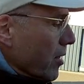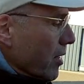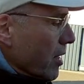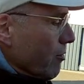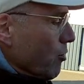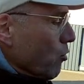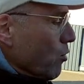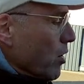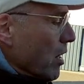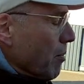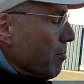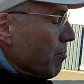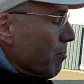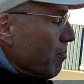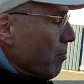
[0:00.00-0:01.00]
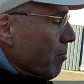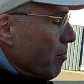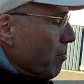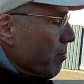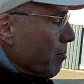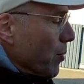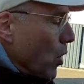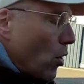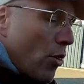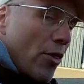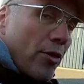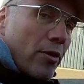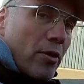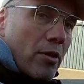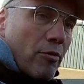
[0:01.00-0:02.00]
if you run them both
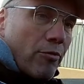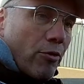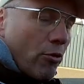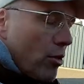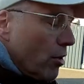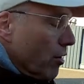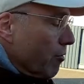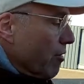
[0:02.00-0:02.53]
for a